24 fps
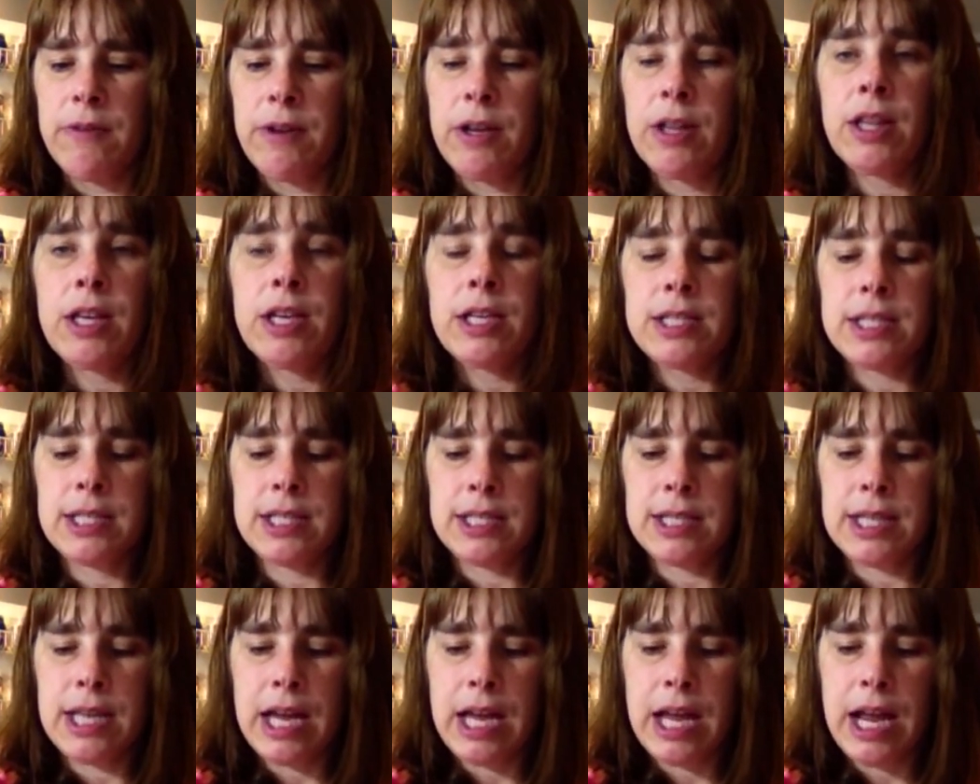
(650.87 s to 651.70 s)
he
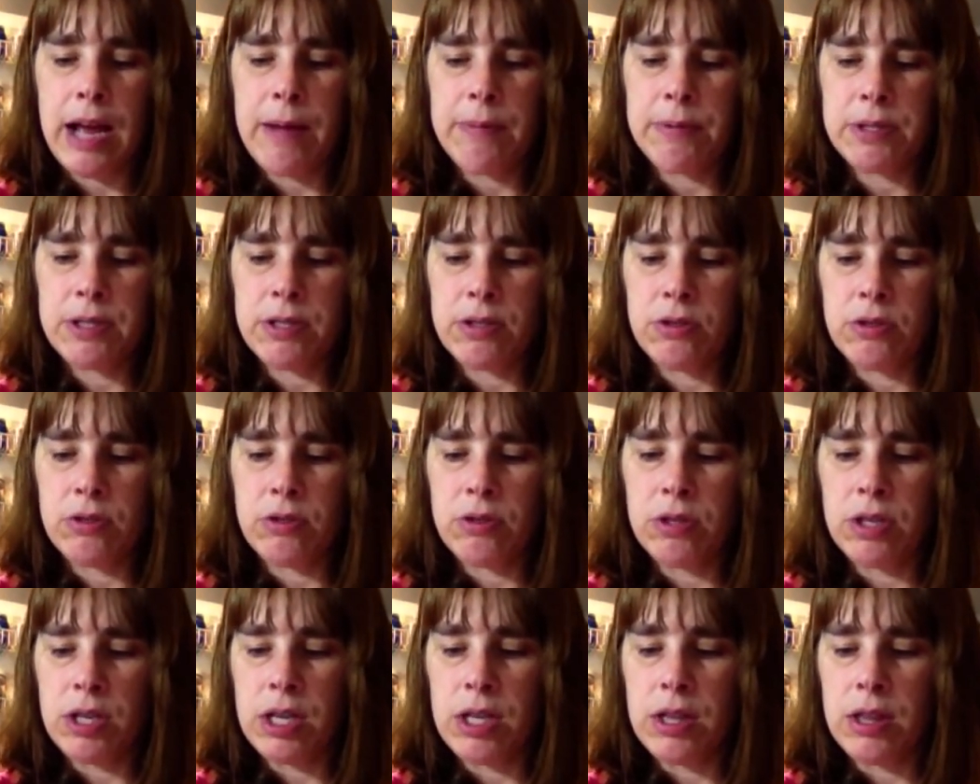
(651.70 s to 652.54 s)
realizes that
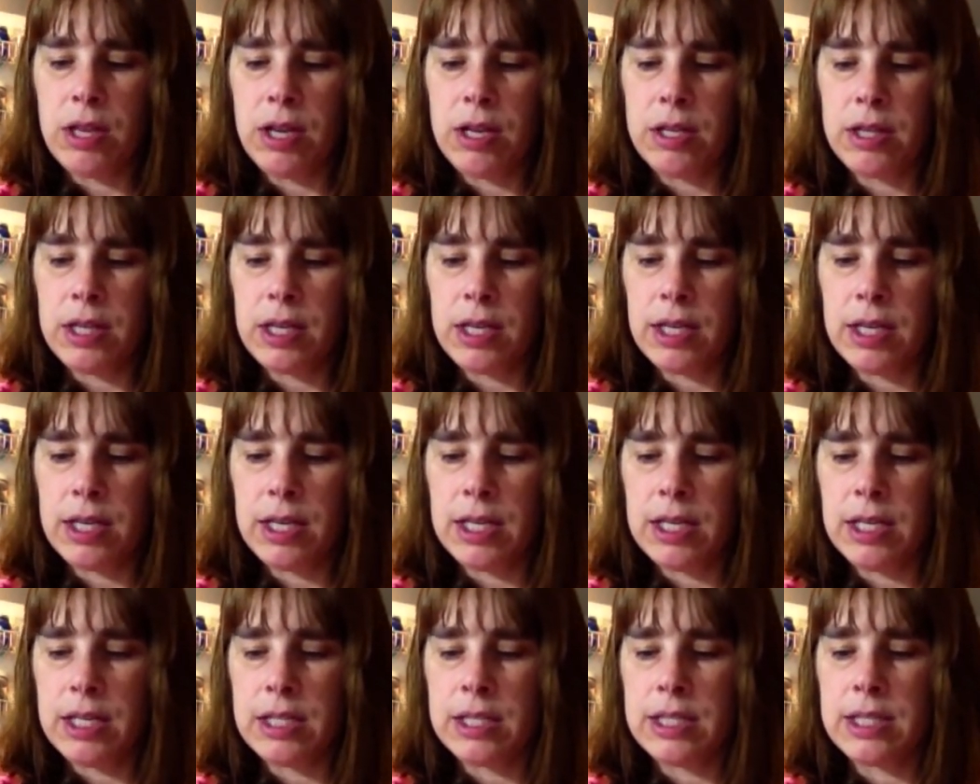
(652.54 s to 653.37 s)
absolutely
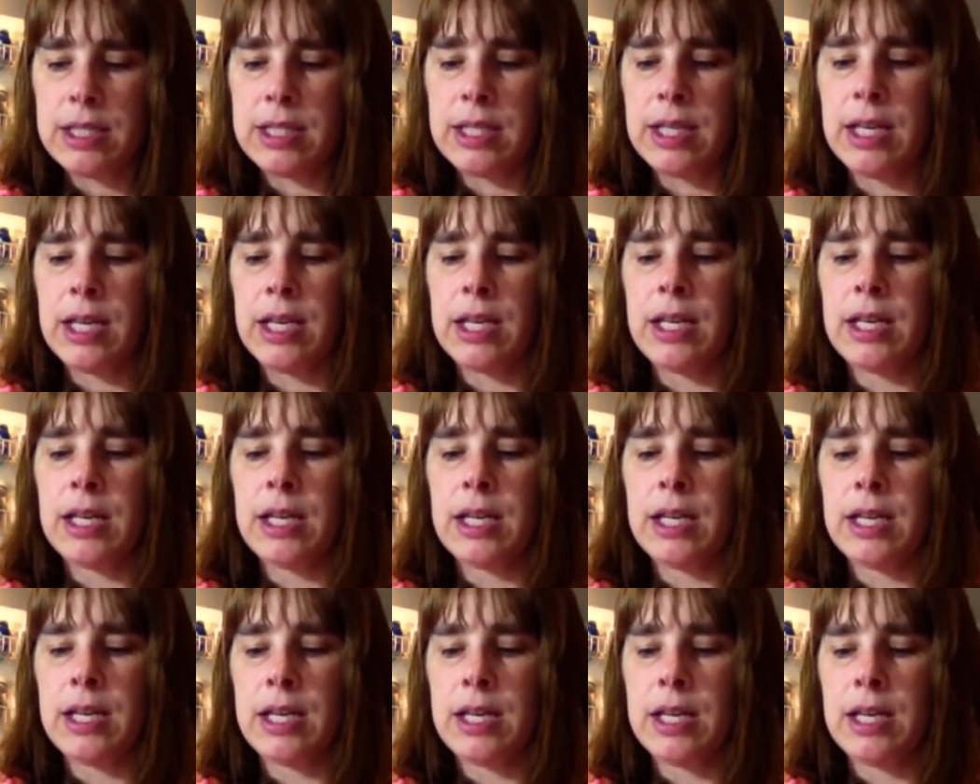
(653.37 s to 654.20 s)
nothing he's
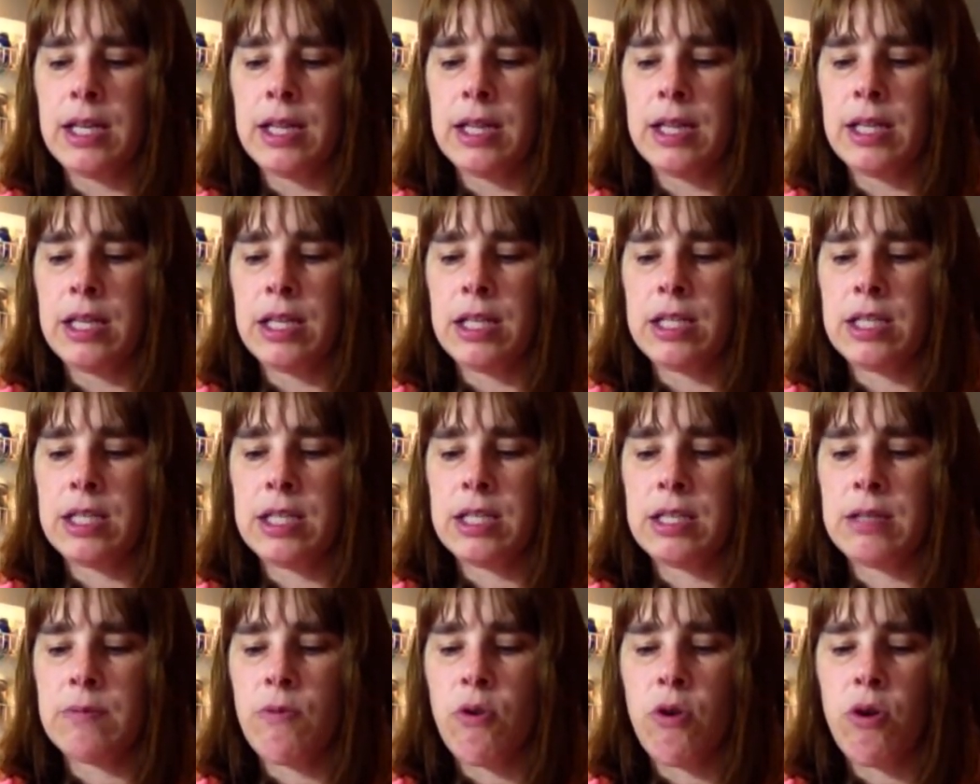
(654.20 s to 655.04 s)
seen in
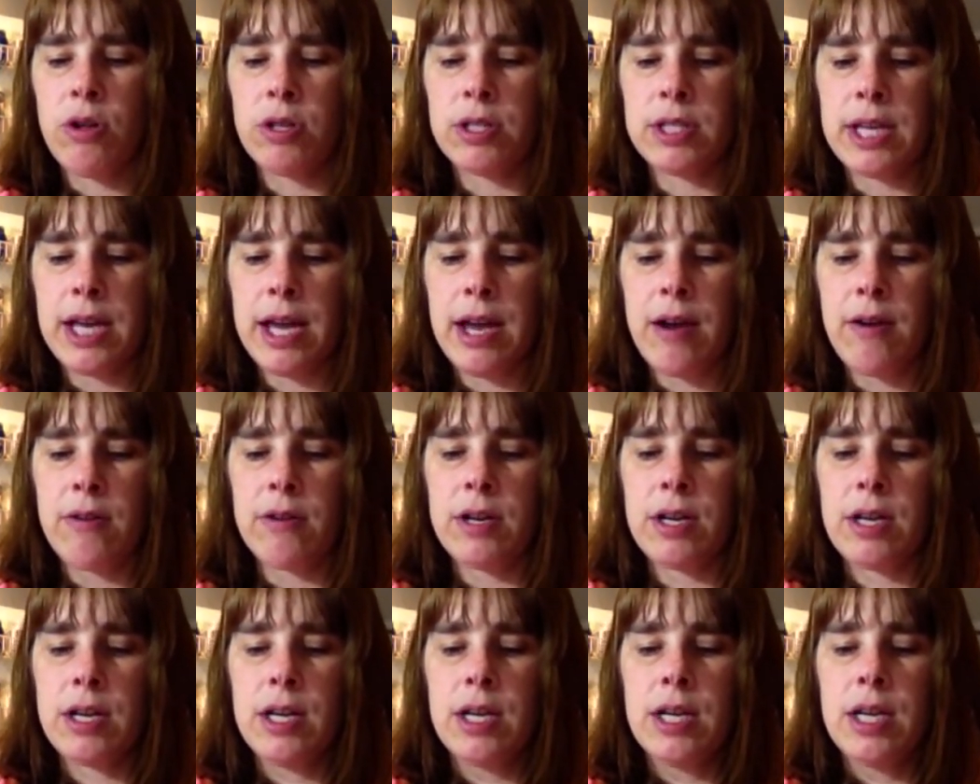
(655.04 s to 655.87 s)
this small
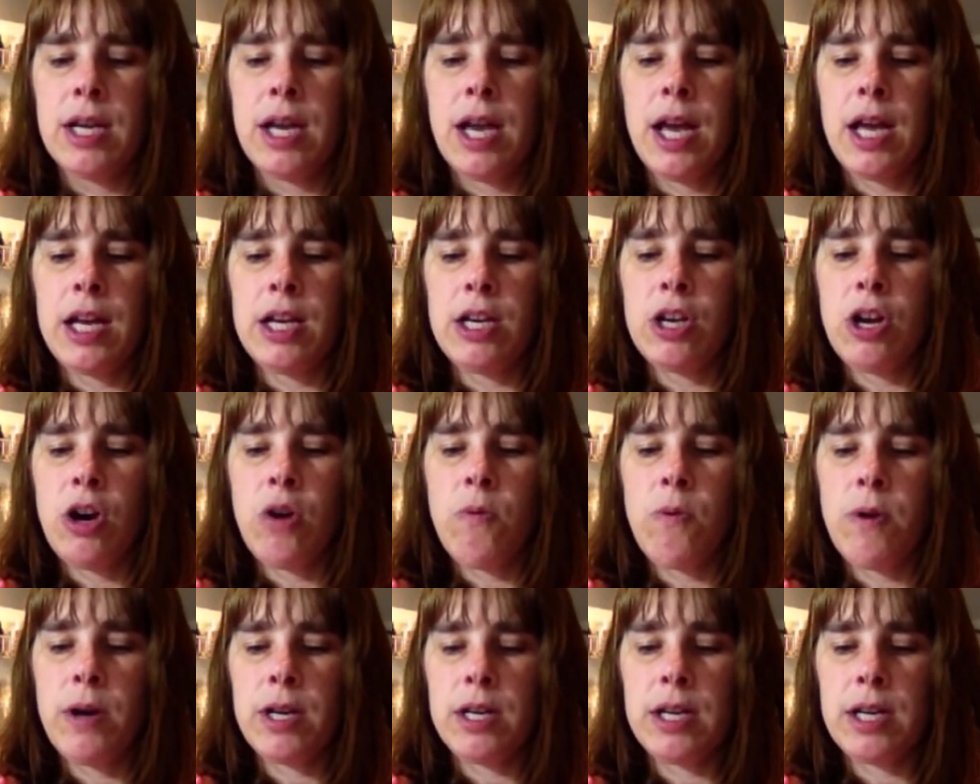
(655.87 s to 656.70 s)
town
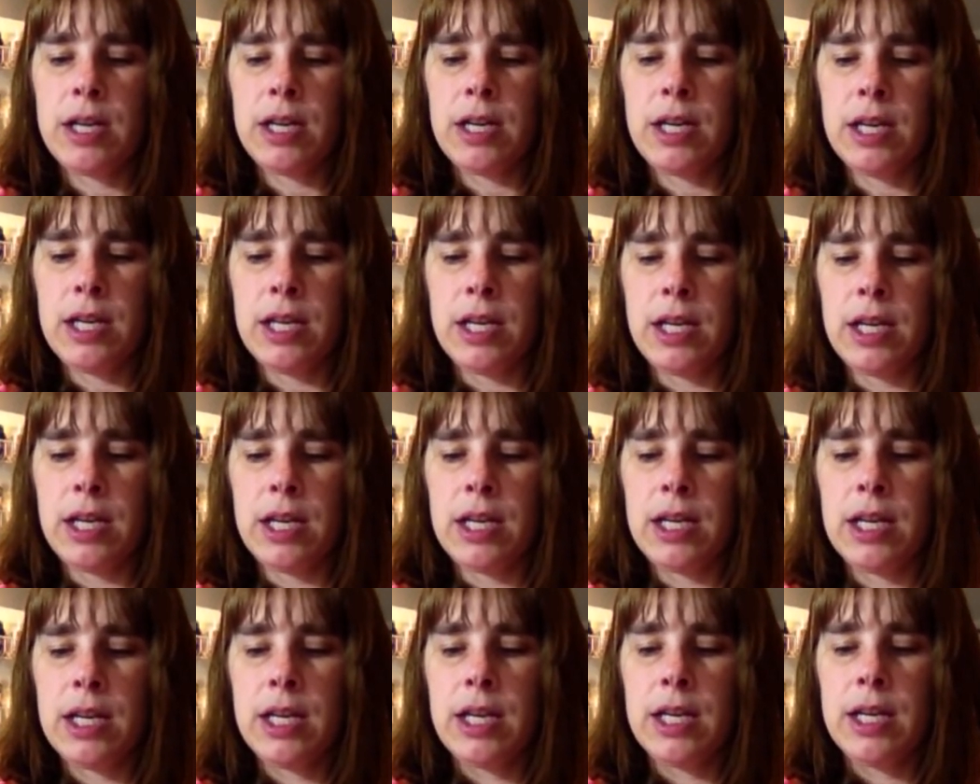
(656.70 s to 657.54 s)
and no one
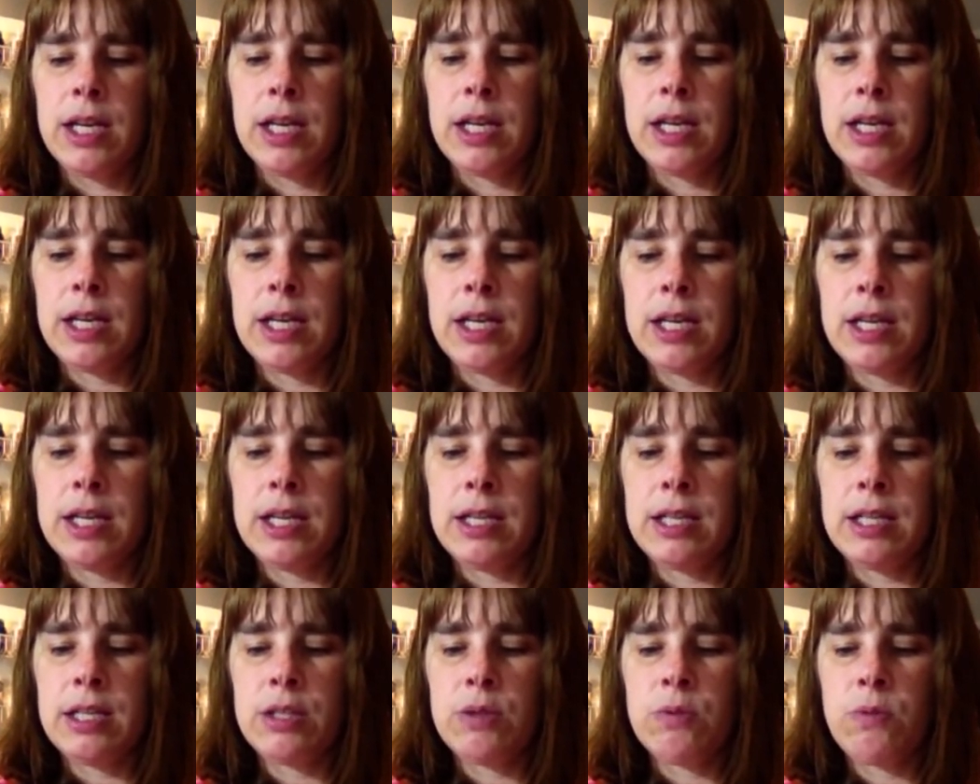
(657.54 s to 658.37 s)
in it
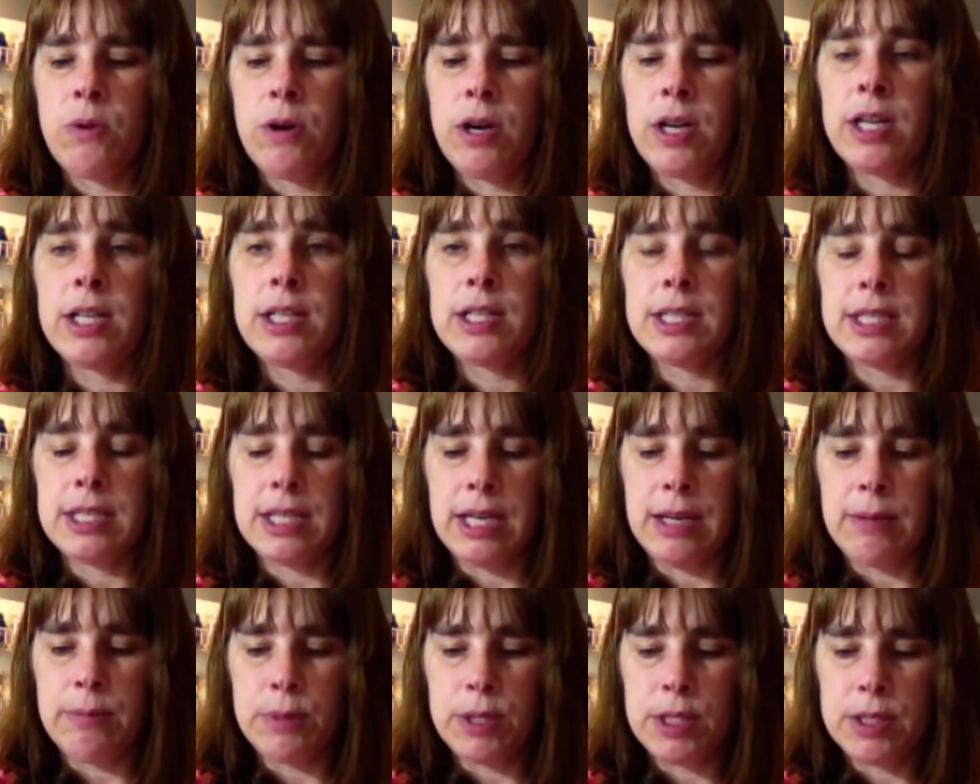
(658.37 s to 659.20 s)
is what
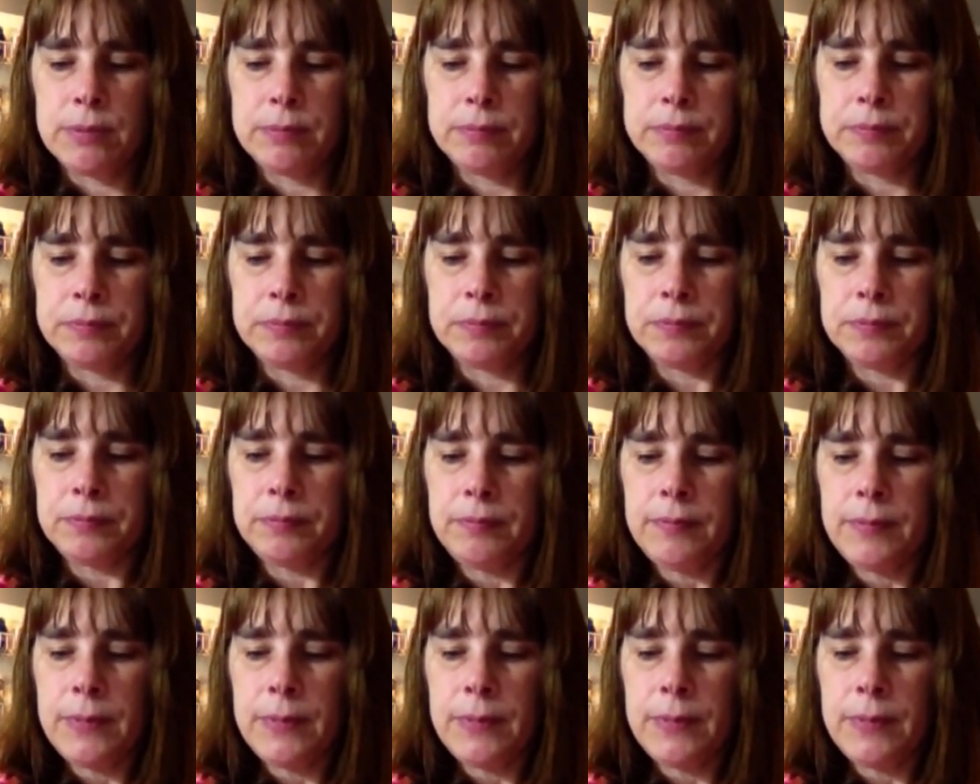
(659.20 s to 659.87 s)
it seems.